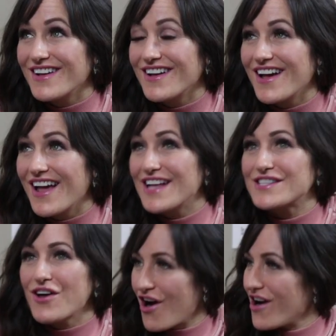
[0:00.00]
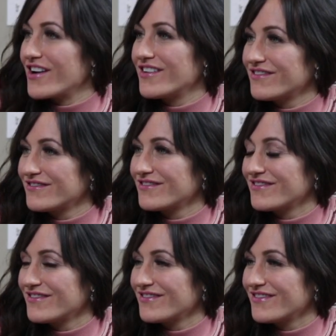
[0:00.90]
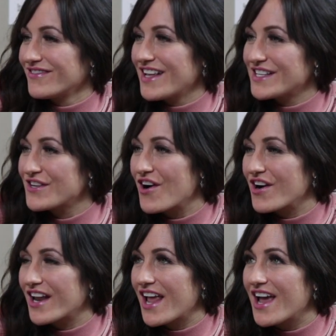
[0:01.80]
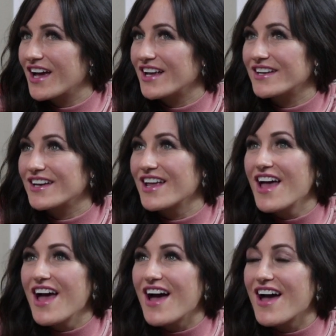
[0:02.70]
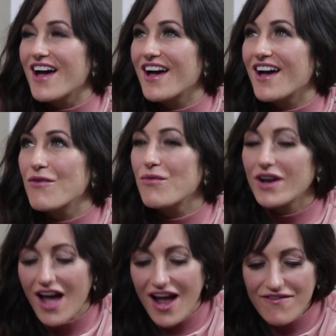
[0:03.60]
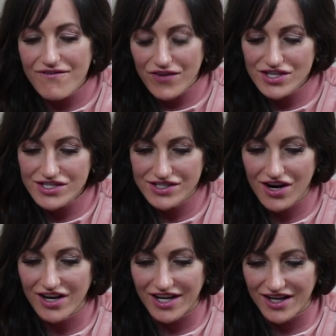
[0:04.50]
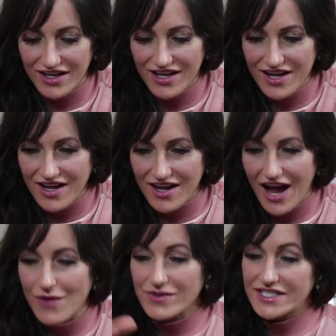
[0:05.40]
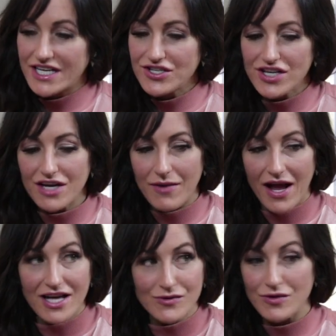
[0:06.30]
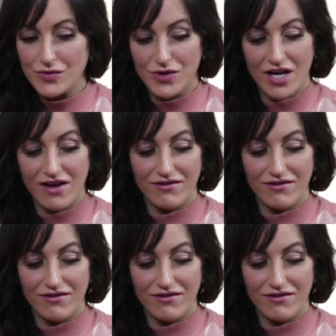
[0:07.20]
It's hard. And when I first started, I was teaching, and my husband was working,